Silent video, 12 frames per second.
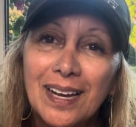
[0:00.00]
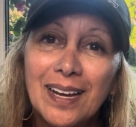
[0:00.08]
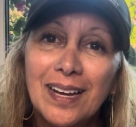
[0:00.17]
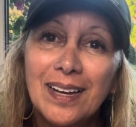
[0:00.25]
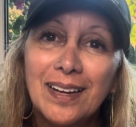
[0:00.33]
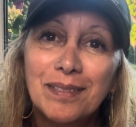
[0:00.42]

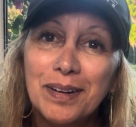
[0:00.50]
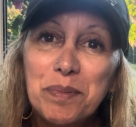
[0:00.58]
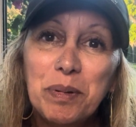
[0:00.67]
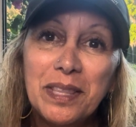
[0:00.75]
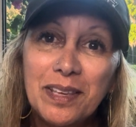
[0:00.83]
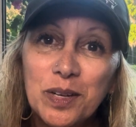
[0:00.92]
right
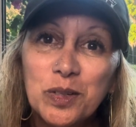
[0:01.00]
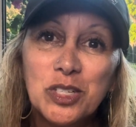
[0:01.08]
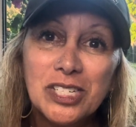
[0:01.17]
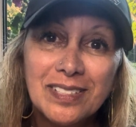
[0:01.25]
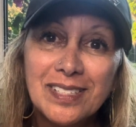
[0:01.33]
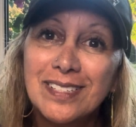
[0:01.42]
by the
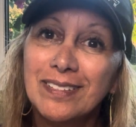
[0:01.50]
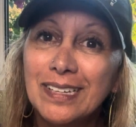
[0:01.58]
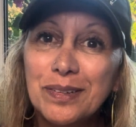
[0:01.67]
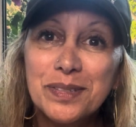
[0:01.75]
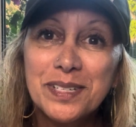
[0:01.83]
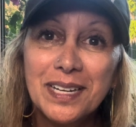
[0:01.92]
ocean. So that
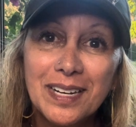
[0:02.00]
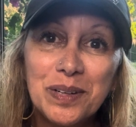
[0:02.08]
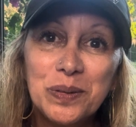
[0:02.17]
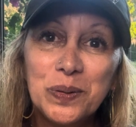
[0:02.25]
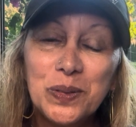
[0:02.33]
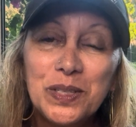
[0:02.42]
was kind of
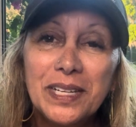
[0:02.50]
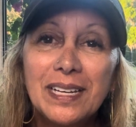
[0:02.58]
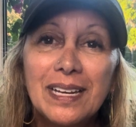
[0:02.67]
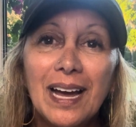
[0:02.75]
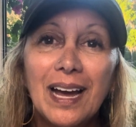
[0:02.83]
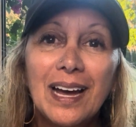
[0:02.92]
cool.
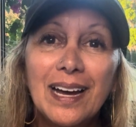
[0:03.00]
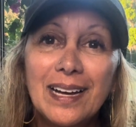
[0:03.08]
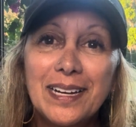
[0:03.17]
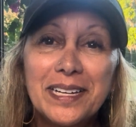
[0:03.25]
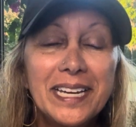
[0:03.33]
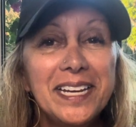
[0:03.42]

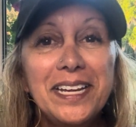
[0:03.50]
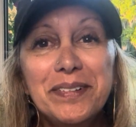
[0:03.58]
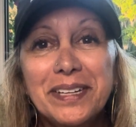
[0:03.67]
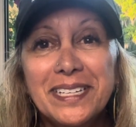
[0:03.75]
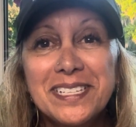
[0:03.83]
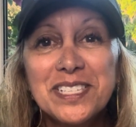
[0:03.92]

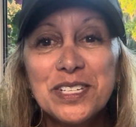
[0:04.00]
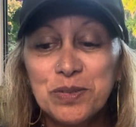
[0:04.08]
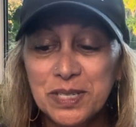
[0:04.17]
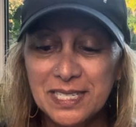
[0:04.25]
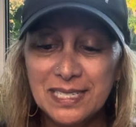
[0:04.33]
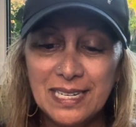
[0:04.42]
Anyway, so
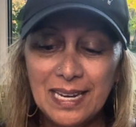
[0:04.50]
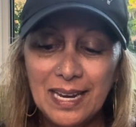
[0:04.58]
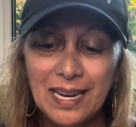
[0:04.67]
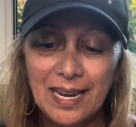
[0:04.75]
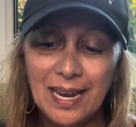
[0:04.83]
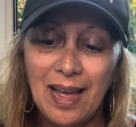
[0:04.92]

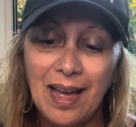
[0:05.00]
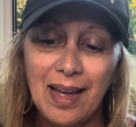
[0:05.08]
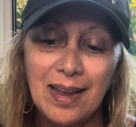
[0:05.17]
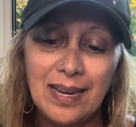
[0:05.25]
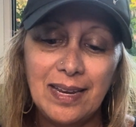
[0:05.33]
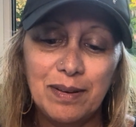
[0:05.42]
today
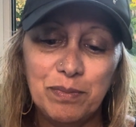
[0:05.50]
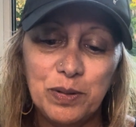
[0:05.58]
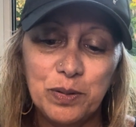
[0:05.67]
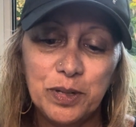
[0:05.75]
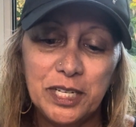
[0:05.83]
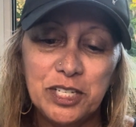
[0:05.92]
I am
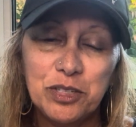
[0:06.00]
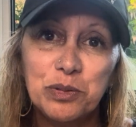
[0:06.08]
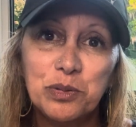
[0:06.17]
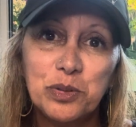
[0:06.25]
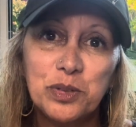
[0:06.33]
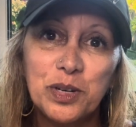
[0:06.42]
going
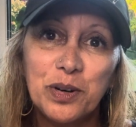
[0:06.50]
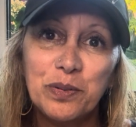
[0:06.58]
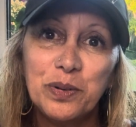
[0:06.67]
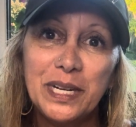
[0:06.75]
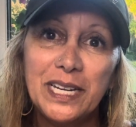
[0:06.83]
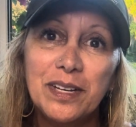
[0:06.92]
to start
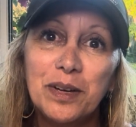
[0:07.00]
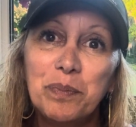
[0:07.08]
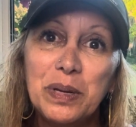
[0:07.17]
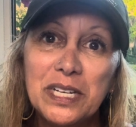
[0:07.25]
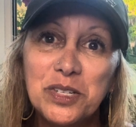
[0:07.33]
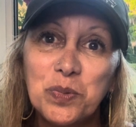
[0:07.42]
reading on
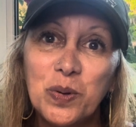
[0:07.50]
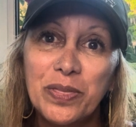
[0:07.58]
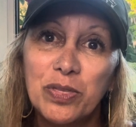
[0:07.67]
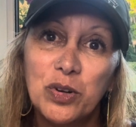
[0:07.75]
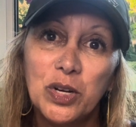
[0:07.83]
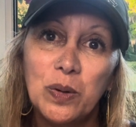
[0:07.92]
page
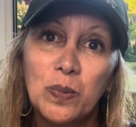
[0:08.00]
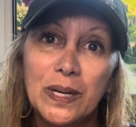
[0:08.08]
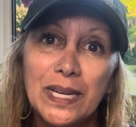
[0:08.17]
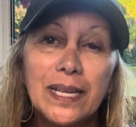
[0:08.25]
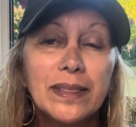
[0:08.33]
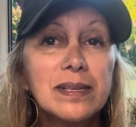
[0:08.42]

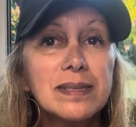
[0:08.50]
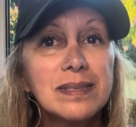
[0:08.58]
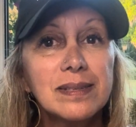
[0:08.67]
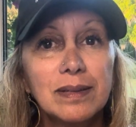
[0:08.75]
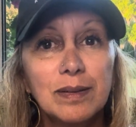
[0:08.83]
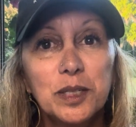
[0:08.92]
131, and this is
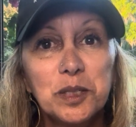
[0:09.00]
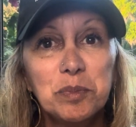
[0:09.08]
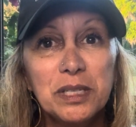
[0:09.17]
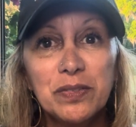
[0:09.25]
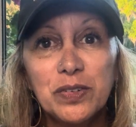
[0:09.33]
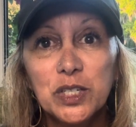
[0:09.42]
going to
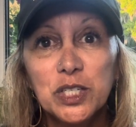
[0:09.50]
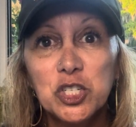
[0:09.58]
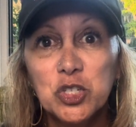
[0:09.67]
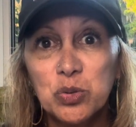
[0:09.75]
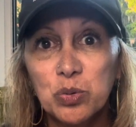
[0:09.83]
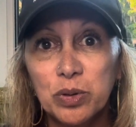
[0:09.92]
be a very
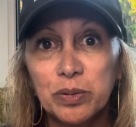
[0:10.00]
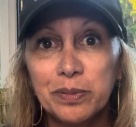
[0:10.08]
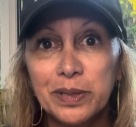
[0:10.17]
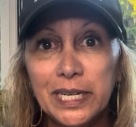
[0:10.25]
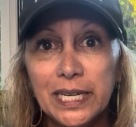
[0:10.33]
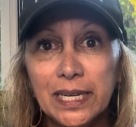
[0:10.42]
short
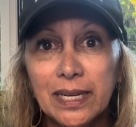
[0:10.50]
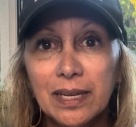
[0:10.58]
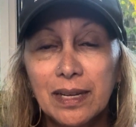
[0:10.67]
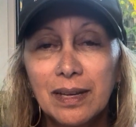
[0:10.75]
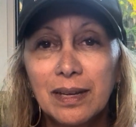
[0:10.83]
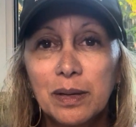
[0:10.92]
reading
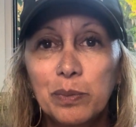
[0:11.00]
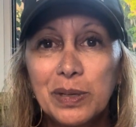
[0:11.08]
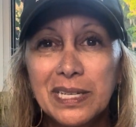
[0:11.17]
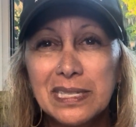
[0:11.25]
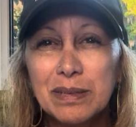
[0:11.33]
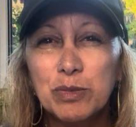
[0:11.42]

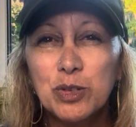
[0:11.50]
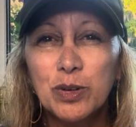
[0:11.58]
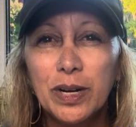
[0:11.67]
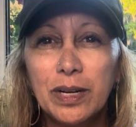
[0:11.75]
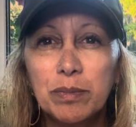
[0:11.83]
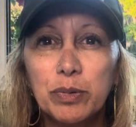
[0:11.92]
because I'm
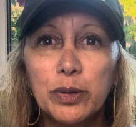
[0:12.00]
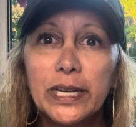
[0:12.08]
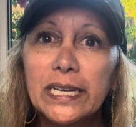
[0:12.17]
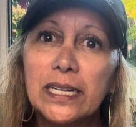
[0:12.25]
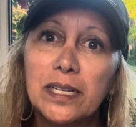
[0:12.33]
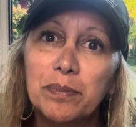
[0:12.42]
trying to break
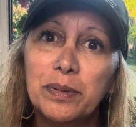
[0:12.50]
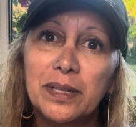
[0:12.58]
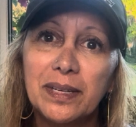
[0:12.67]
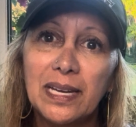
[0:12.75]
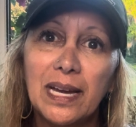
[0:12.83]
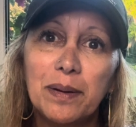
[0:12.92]
it up
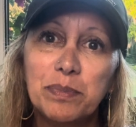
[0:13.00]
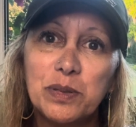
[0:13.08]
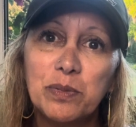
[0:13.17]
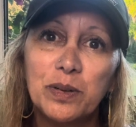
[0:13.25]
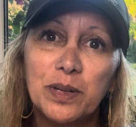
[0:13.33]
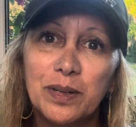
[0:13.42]
in
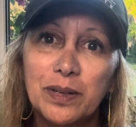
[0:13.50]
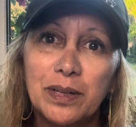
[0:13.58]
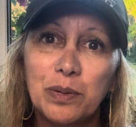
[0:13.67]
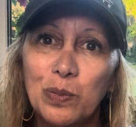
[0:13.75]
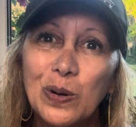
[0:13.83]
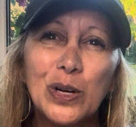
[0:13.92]
gaps where
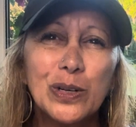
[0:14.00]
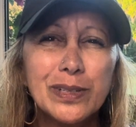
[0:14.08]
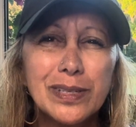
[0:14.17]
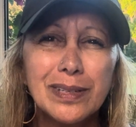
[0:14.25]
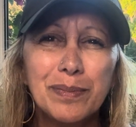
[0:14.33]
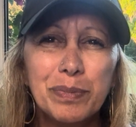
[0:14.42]
it
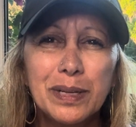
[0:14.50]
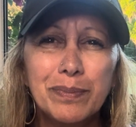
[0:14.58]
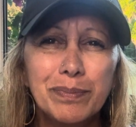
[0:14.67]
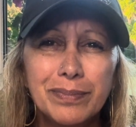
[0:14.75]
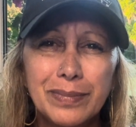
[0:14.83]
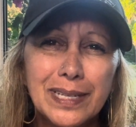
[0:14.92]
works and
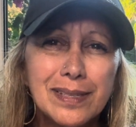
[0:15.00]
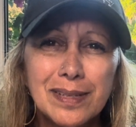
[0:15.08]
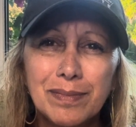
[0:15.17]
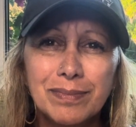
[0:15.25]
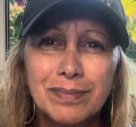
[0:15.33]
makes it,